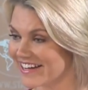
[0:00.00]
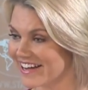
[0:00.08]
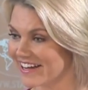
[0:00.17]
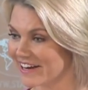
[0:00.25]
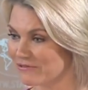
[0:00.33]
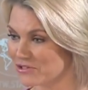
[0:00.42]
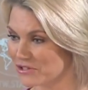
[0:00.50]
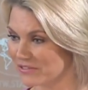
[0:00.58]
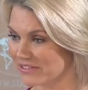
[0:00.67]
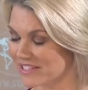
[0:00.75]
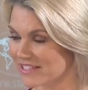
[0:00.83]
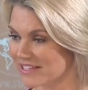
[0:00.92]
and I've
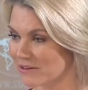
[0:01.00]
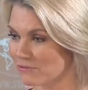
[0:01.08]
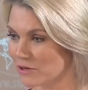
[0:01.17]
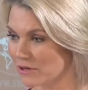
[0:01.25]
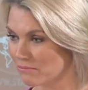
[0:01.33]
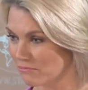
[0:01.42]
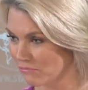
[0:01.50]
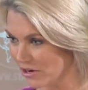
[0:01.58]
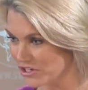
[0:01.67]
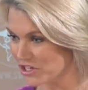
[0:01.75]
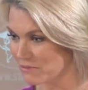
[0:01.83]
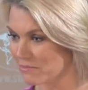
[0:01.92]
certainly seen what
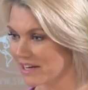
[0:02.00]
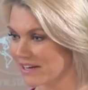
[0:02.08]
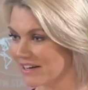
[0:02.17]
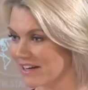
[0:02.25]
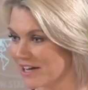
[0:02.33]
Russian media